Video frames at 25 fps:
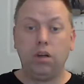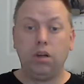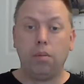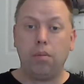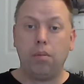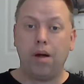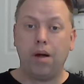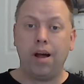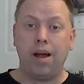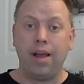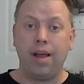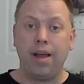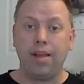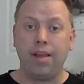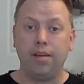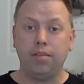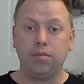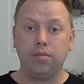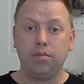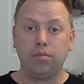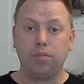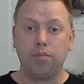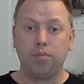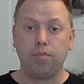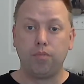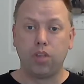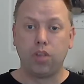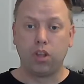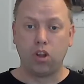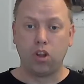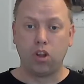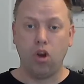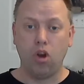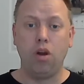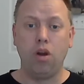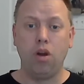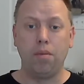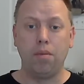By
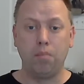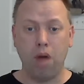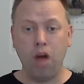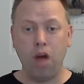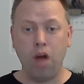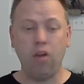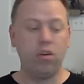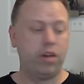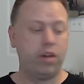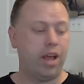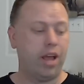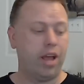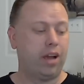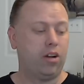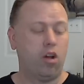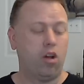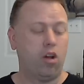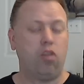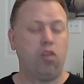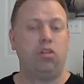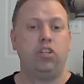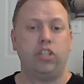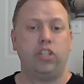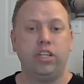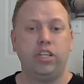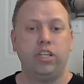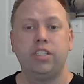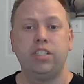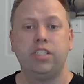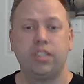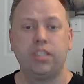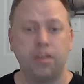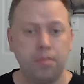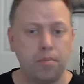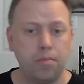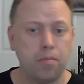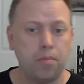current modern technologies,